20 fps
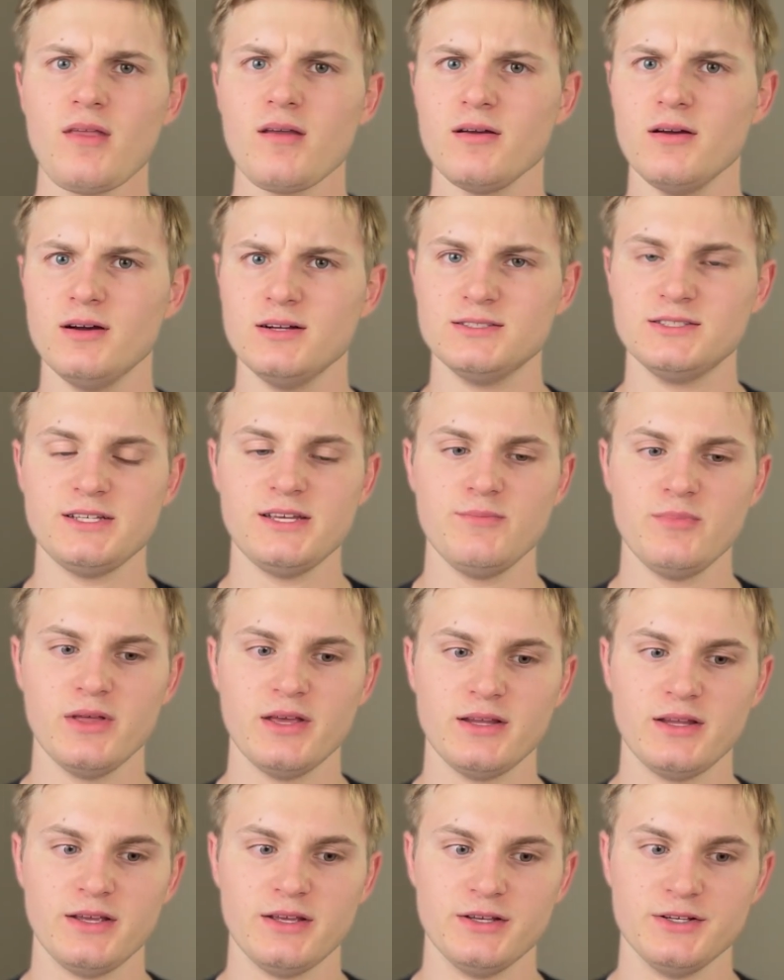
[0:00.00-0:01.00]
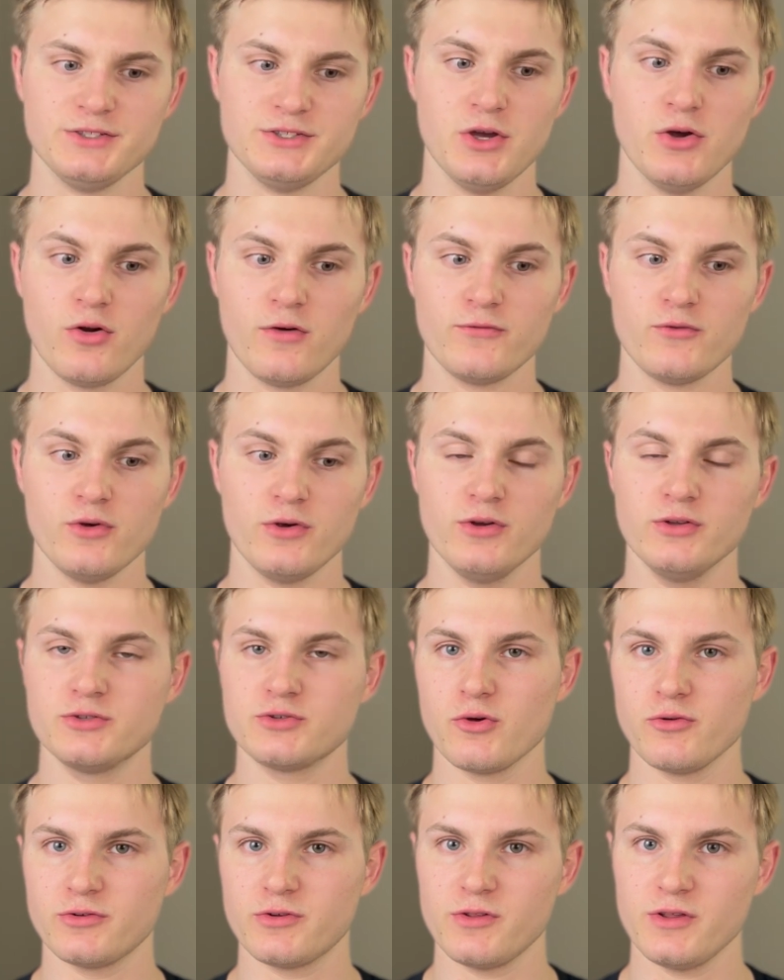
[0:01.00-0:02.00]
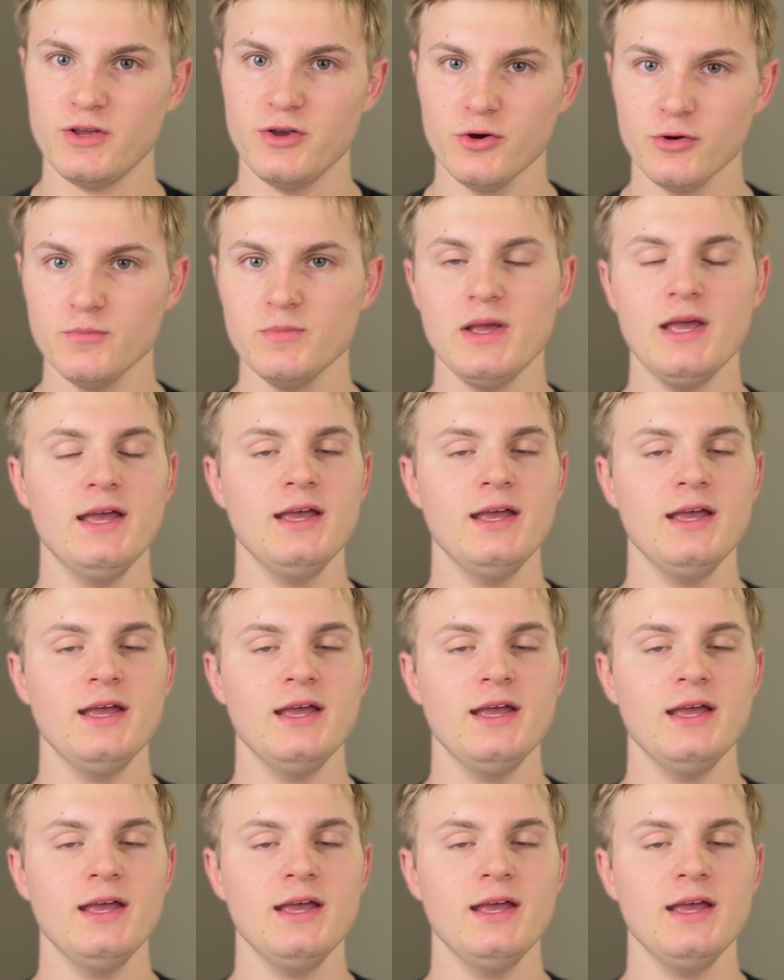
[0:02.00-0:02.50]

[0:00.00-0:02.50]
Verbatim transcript: A uh, team that is got off to a good start to the year,